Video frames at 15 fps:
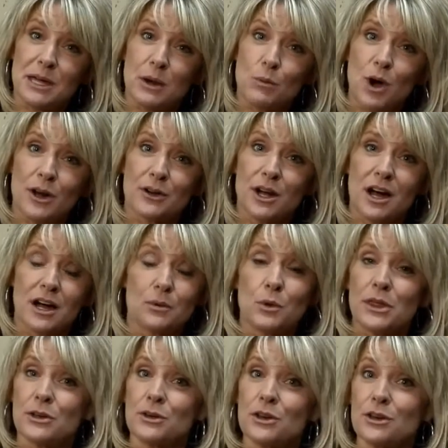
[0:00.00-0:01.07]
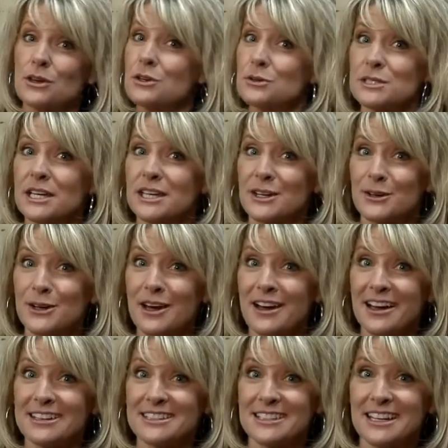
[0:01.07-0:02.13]
that water hot whether you're using it or
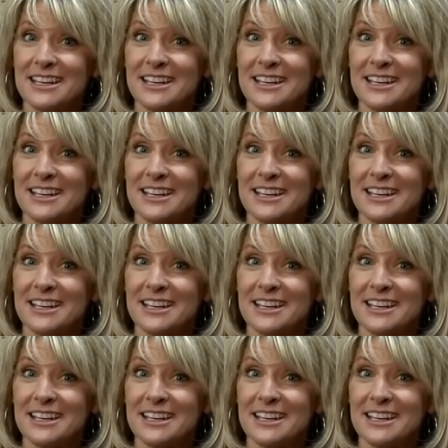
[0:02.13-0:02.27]
not.